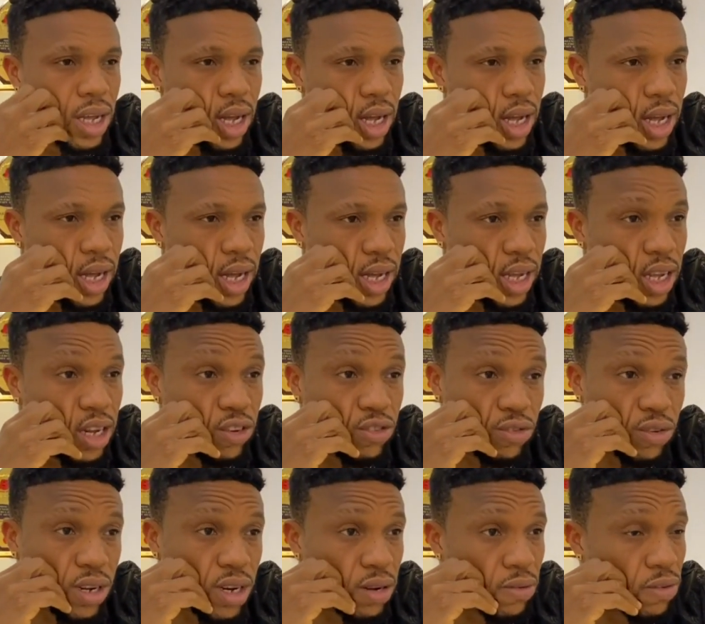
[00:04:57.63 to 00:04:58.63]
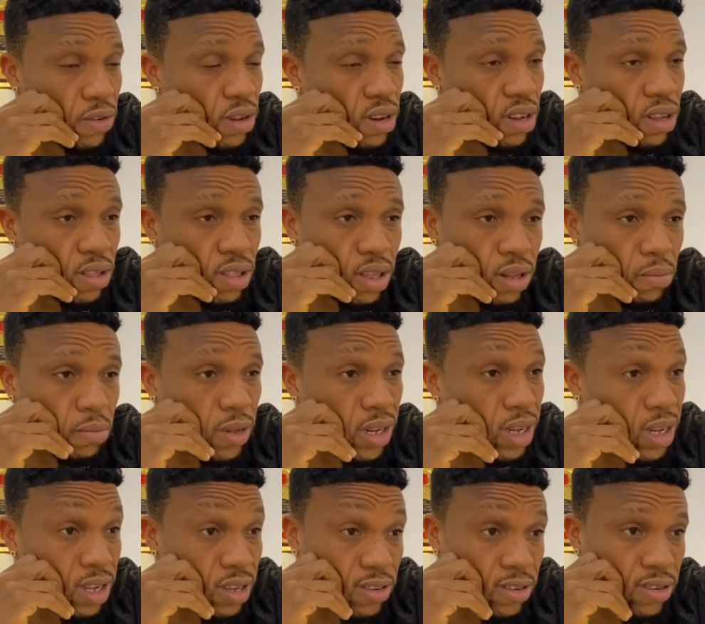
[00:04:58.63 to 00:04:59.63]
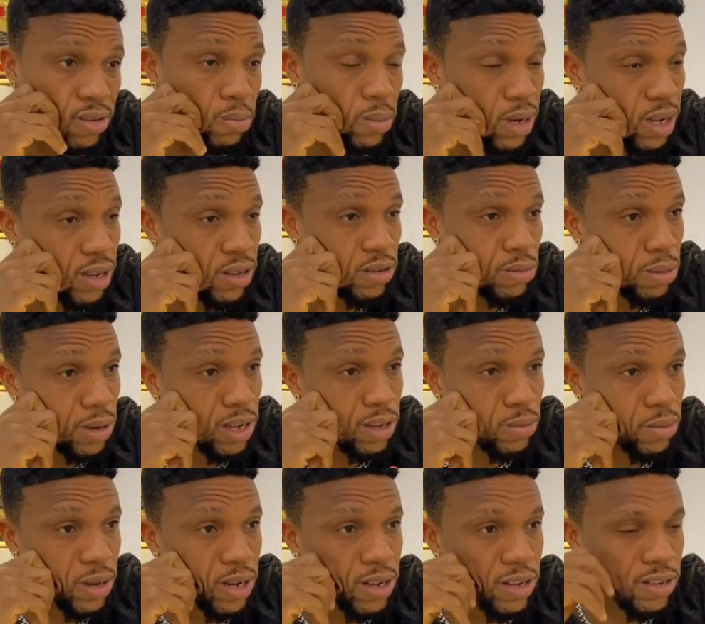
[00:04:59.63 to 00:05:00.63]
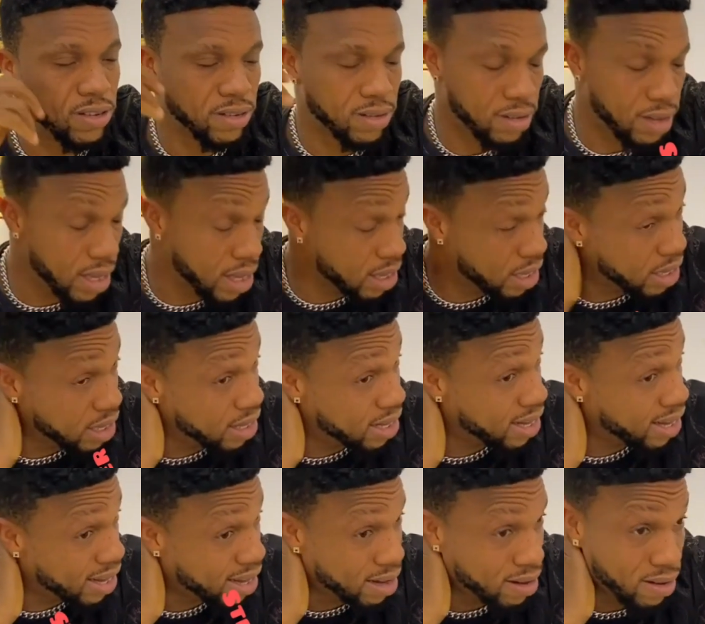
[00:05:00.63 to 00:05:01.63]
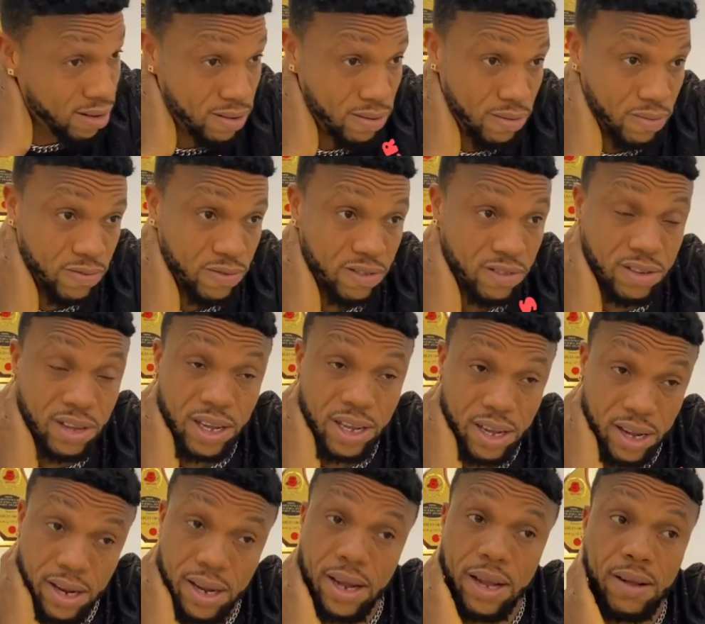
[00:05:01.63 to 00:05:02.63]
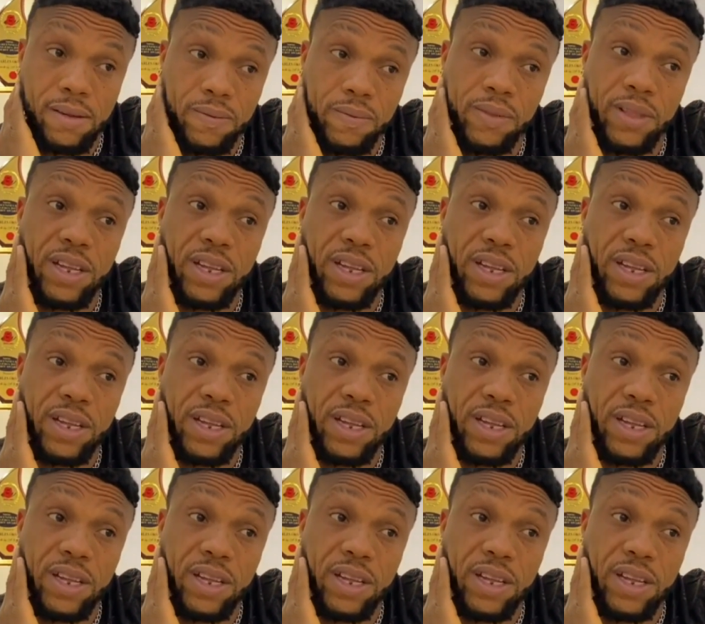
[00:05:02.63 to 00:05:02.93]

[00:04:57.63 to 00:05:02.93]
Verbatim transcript: I can trade off for nothing. Please, please, please, please take it down. Take it down.